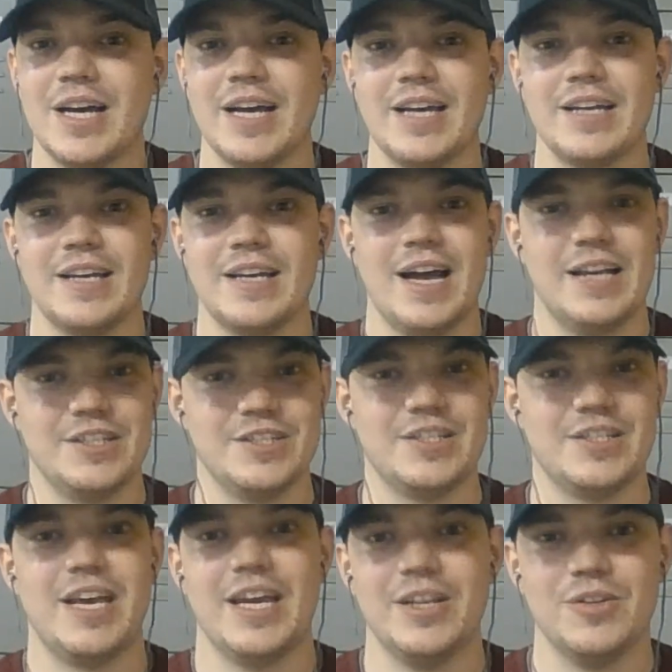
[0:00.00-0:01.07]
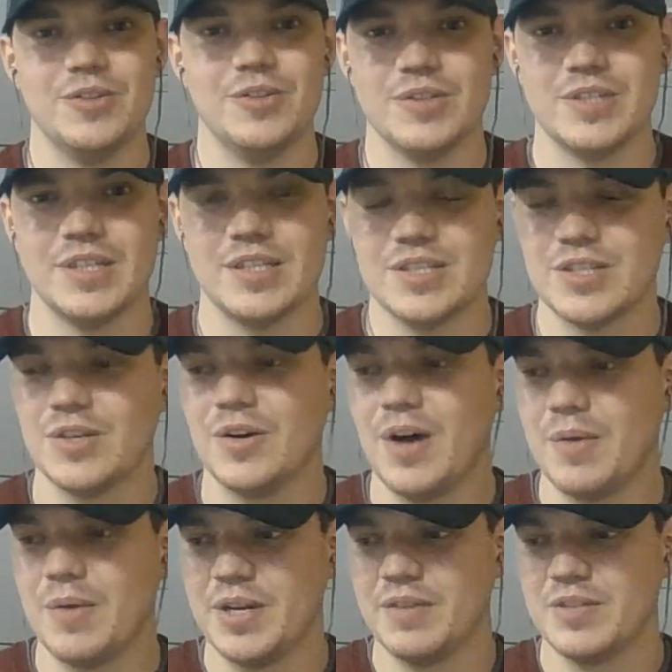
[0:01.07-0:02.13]
I just can't do those things, so I
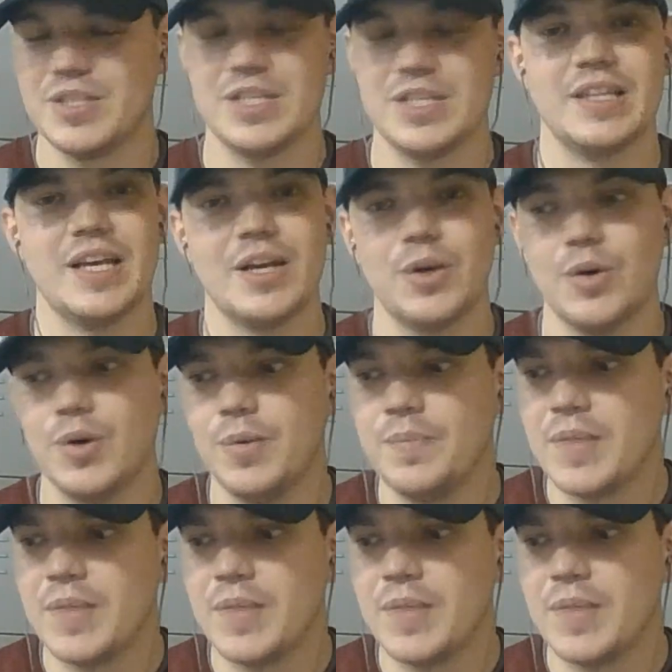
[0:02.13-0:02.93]
would never set that goal.